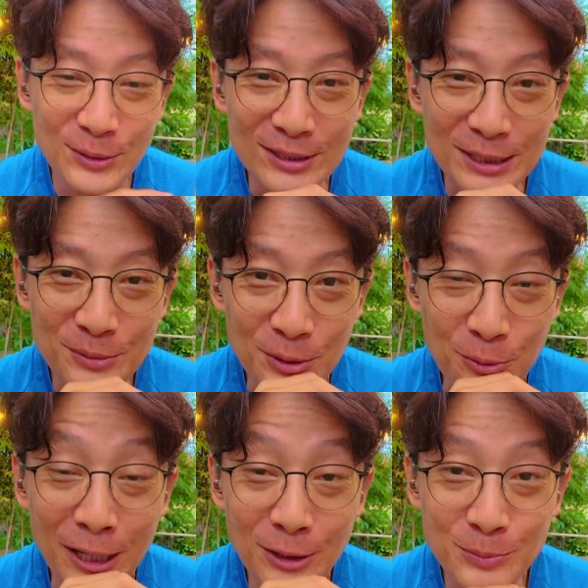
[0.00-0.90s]
who sleeps
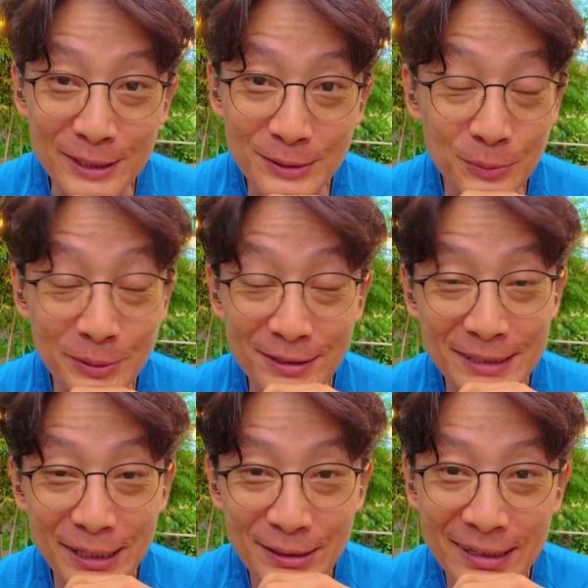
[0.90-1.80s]
around me, so
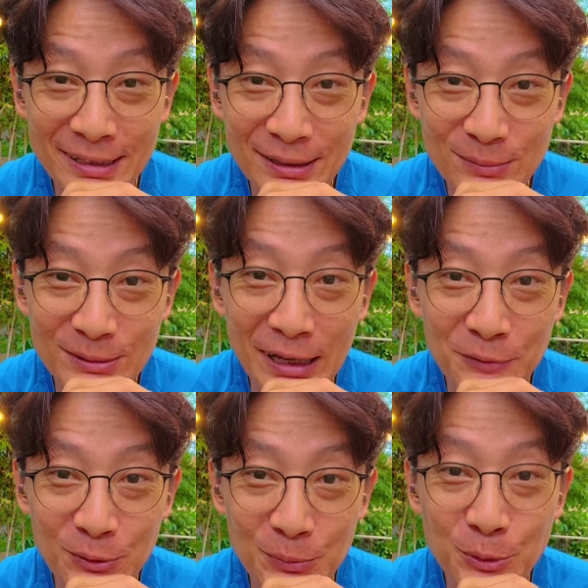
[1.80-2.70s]
because they don't
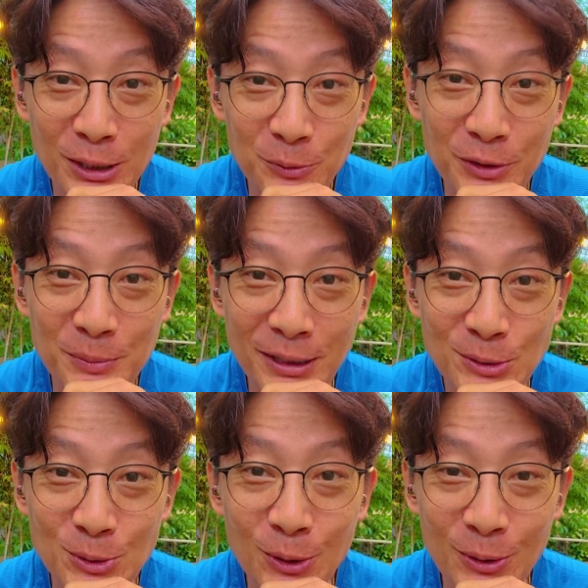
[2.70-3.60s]
have to put up with my
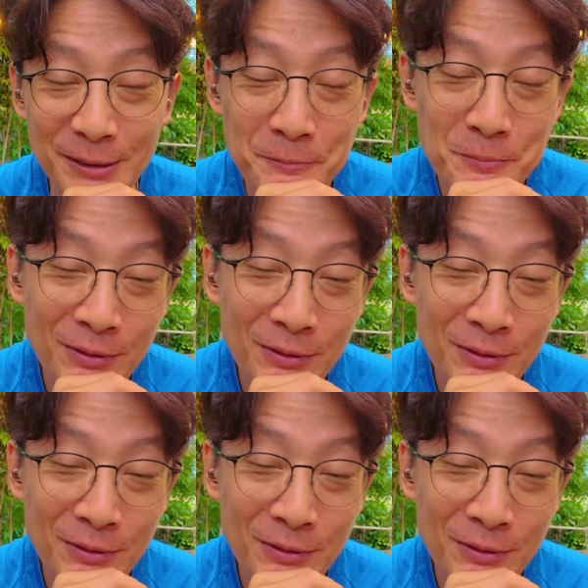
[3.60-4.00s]
snoring.